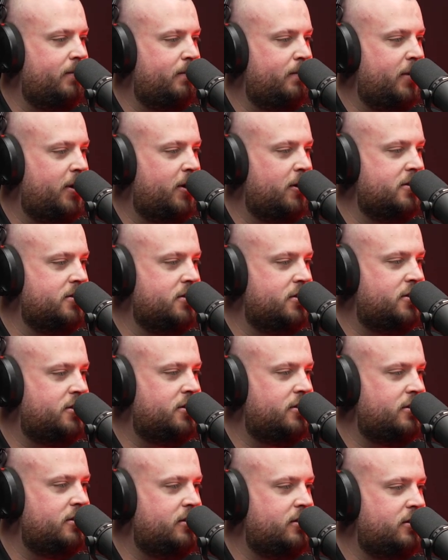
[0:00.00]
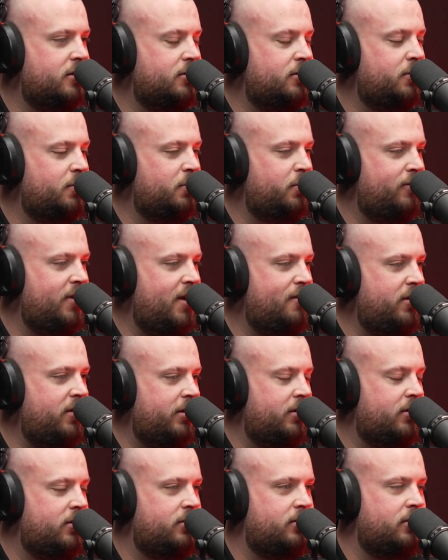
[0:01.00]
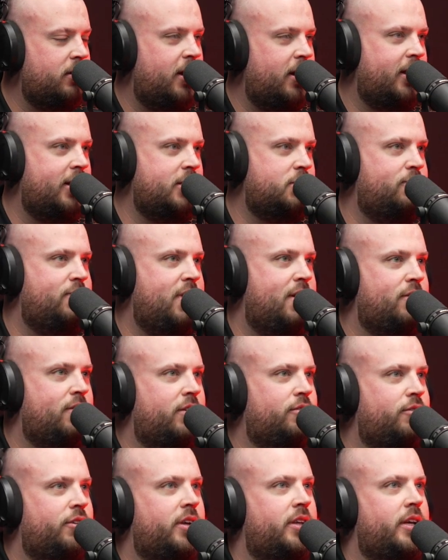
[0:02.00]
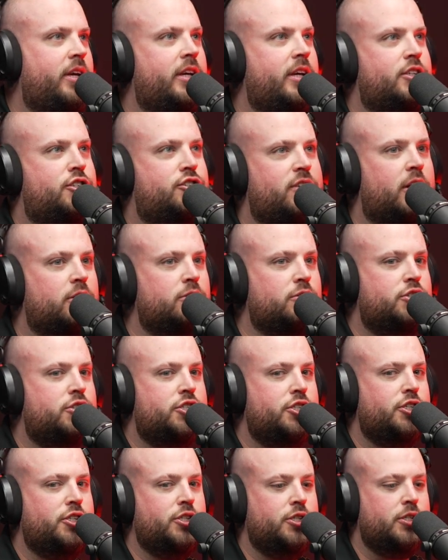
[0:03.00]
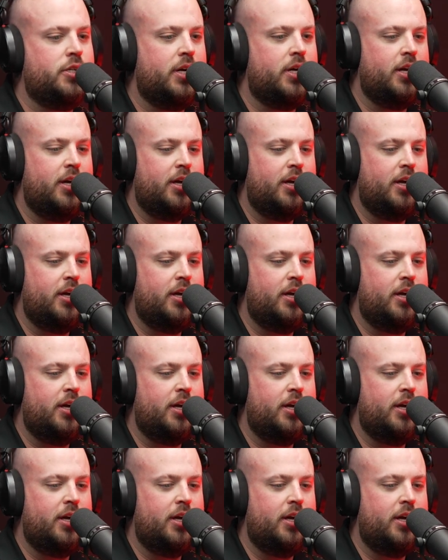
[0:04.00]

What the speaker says: Because we've never really struggled to